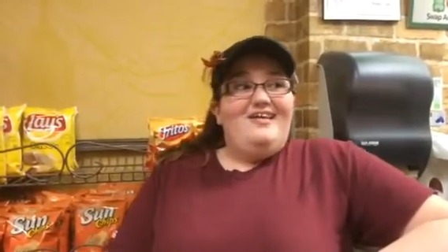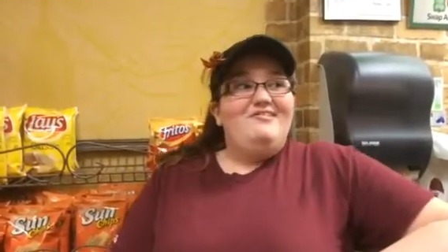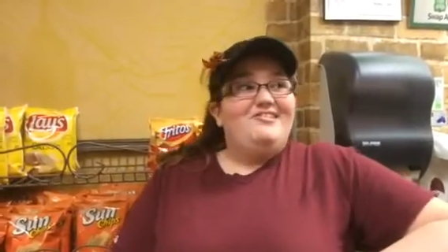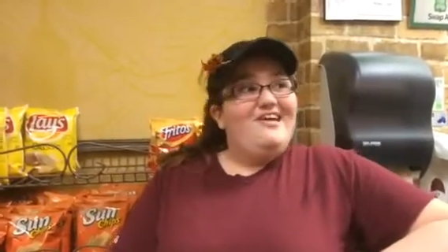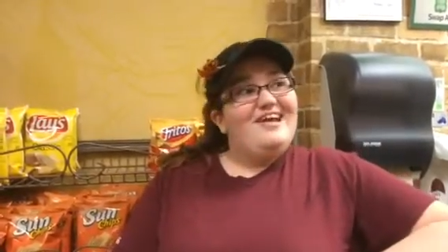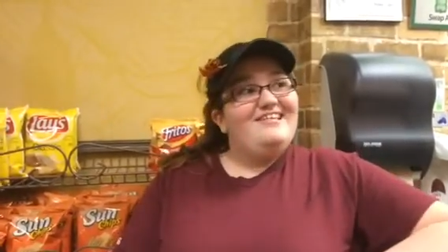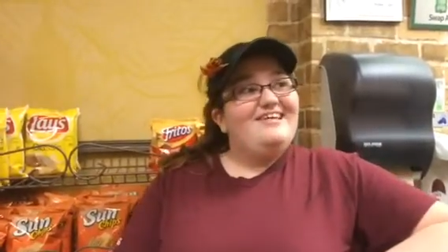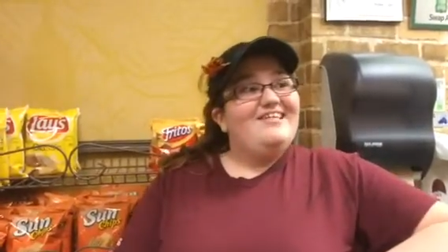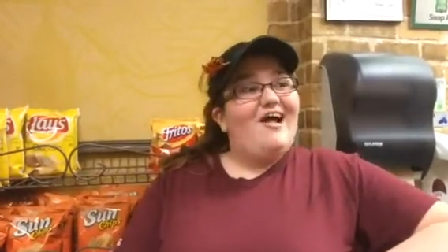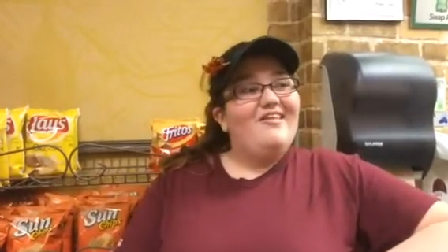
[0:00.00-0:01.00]
it was
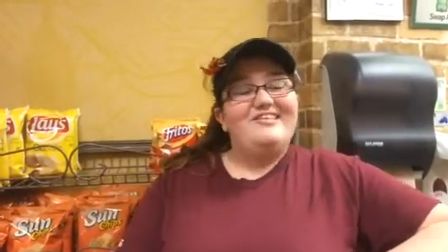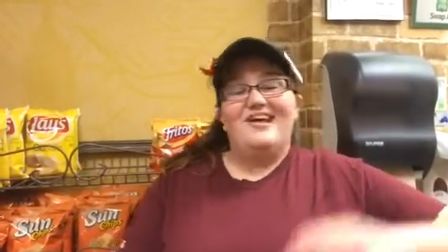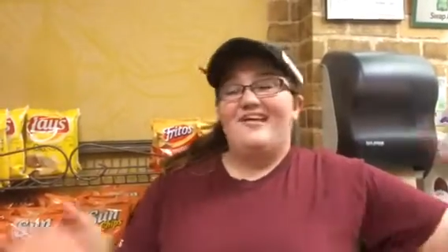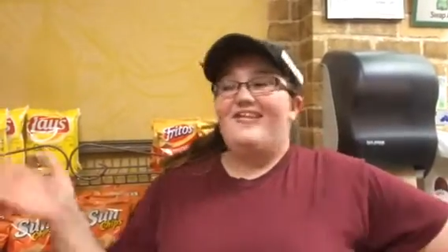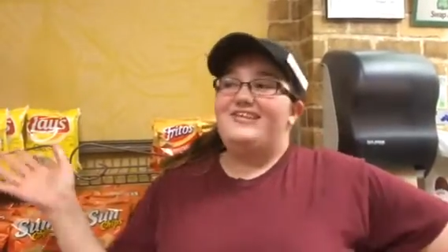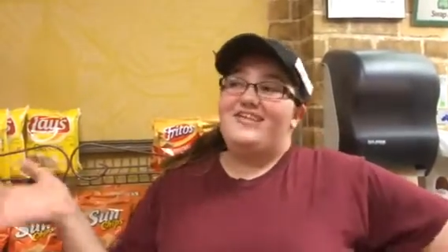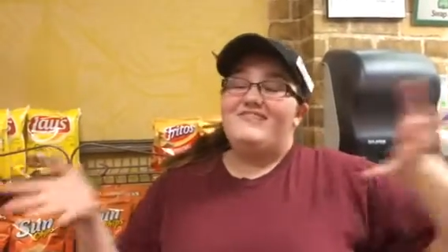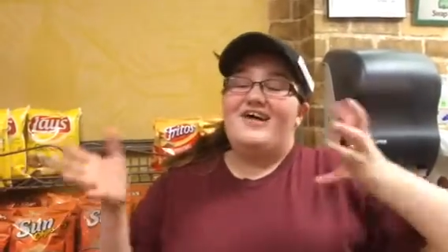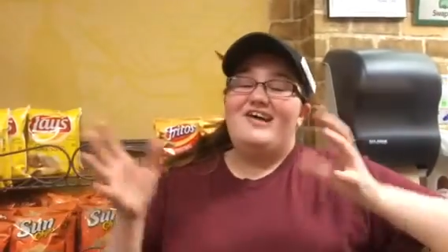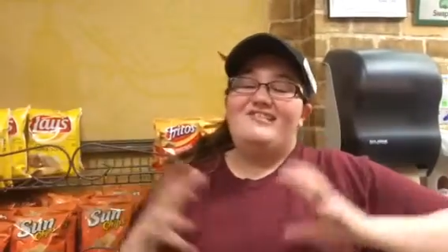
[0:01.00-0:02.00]
crazy and then all of a sudden all these
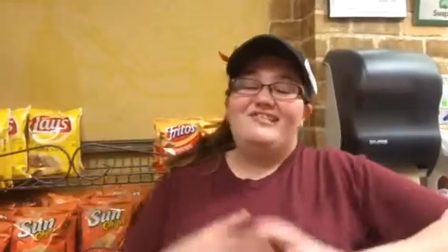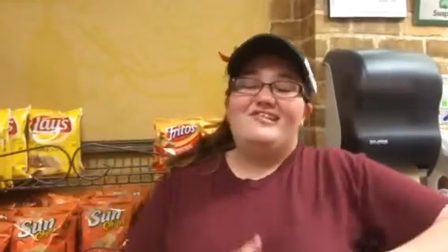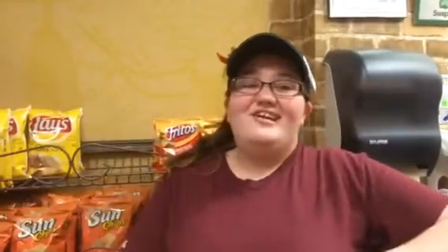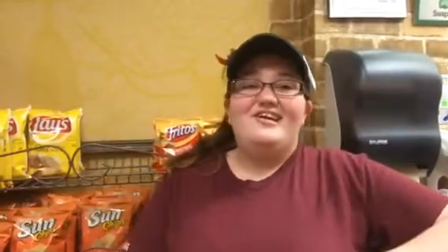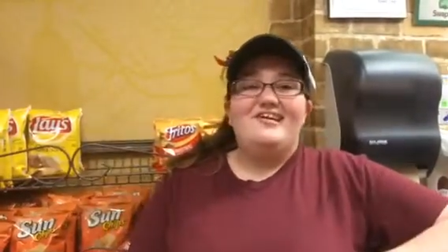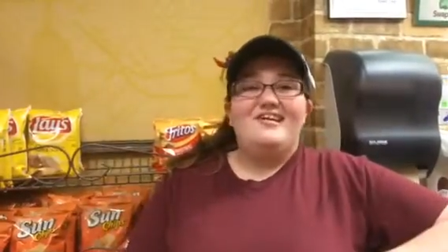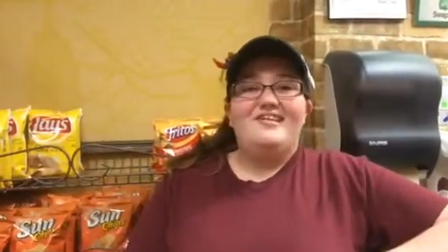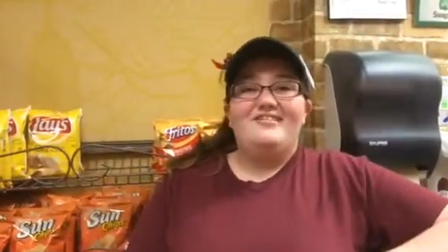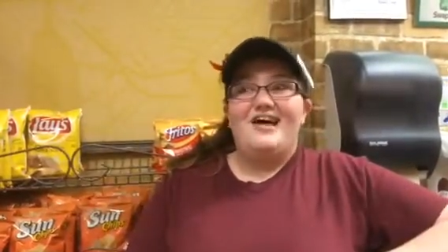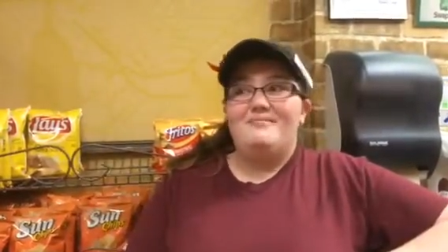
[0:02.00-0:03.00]
other fire trucks are here
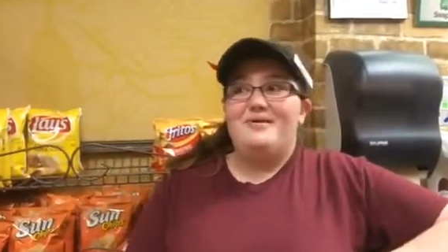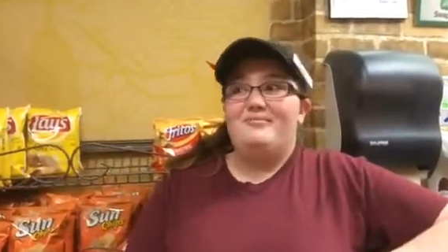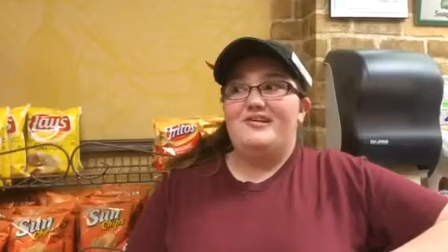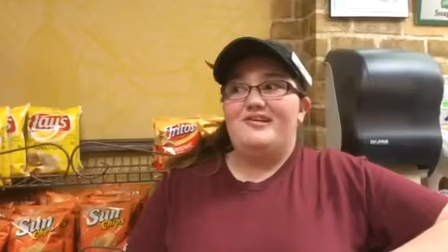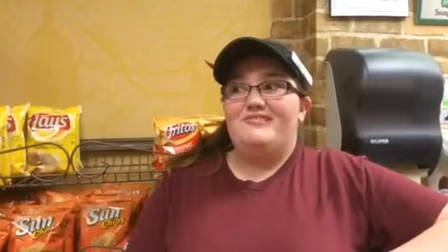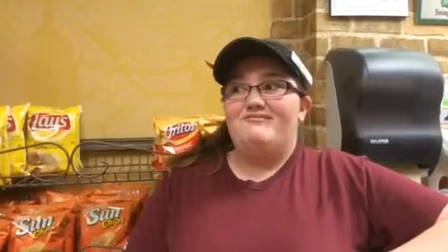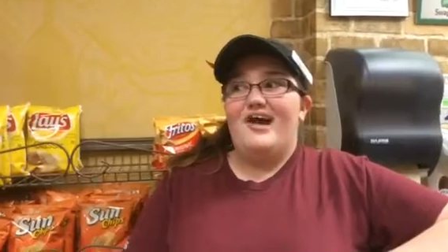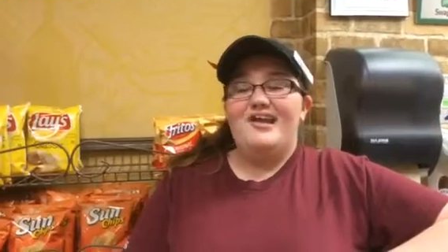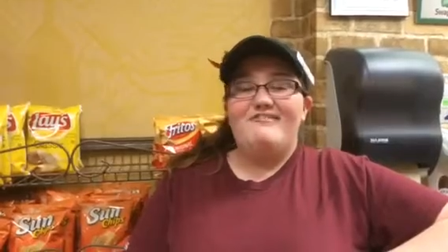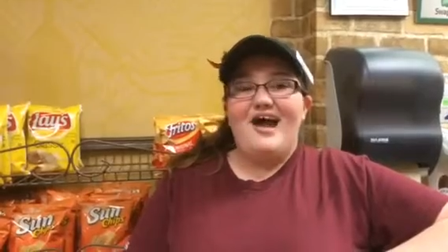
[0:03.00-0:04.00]
and like people are
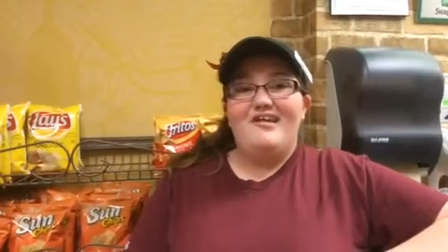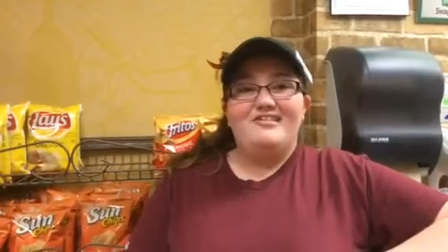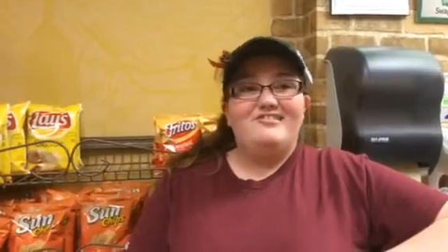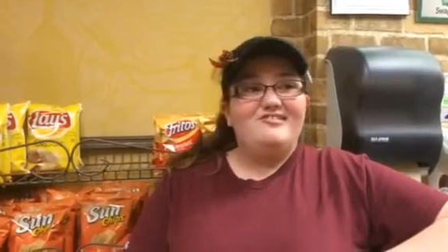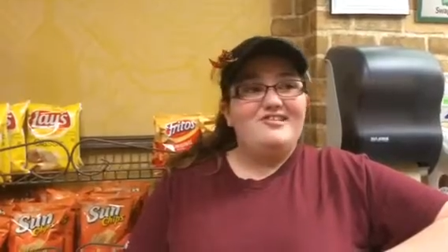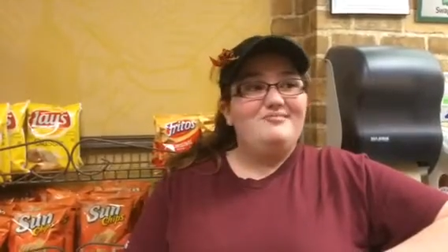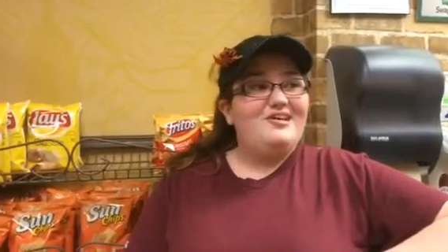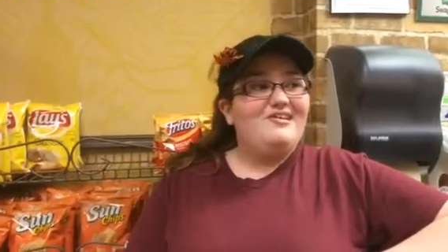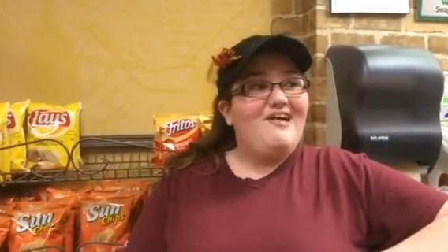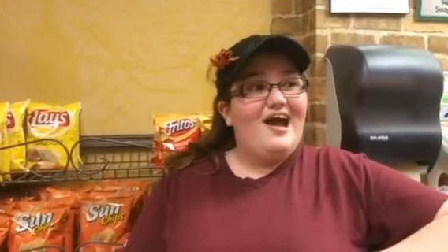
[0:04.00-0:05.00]
running around and
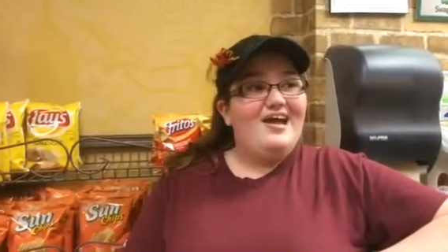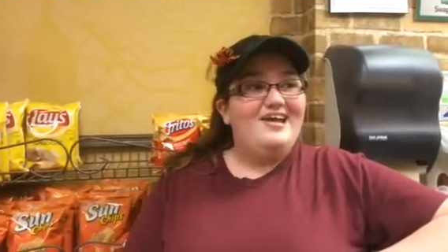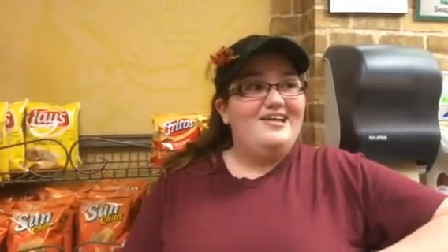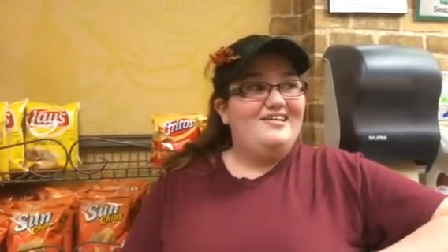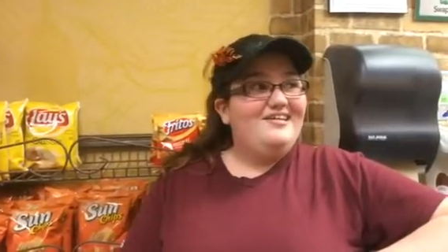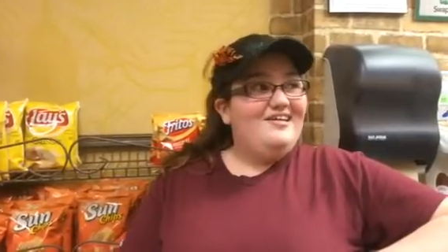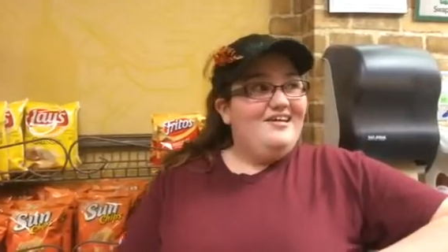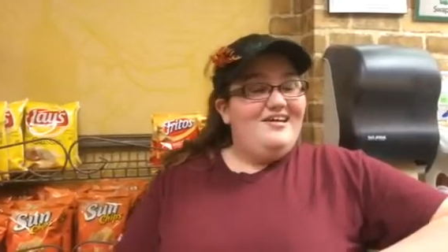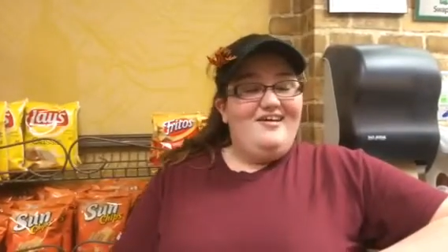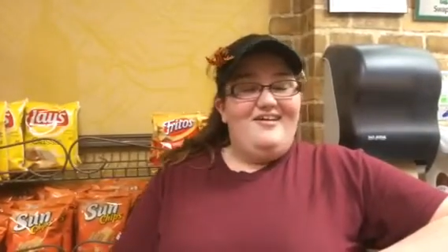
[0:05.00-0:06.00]
screaming and crying and
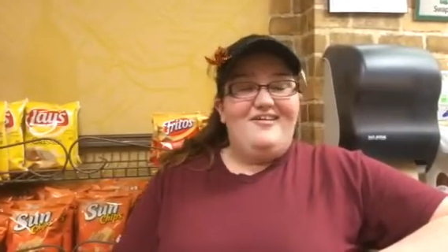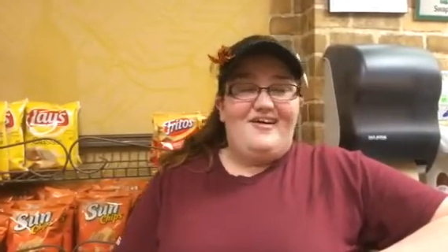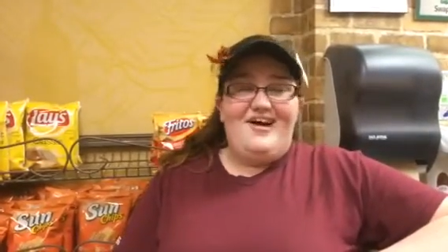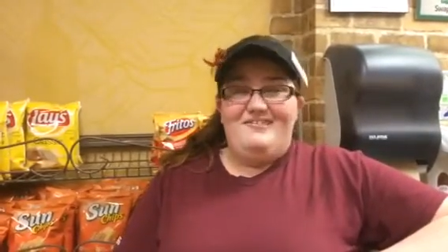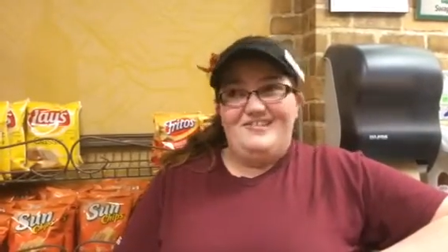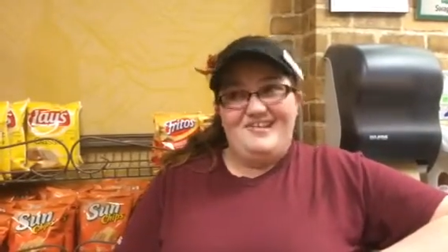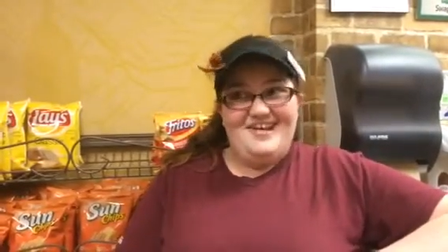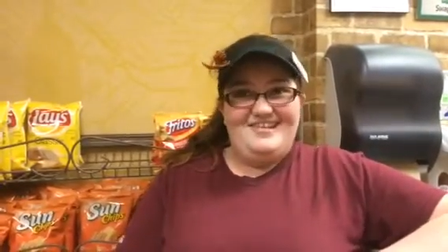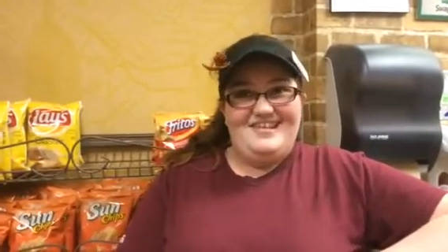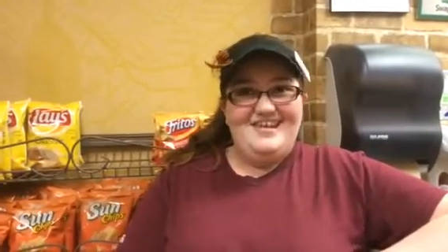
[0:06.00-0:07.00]
oh god it was
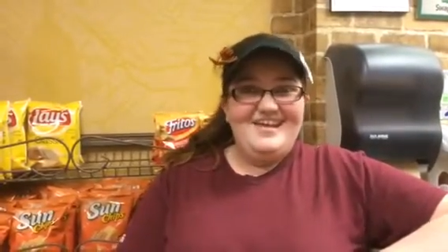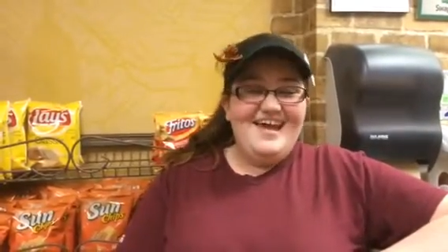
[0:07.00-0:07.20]
crazy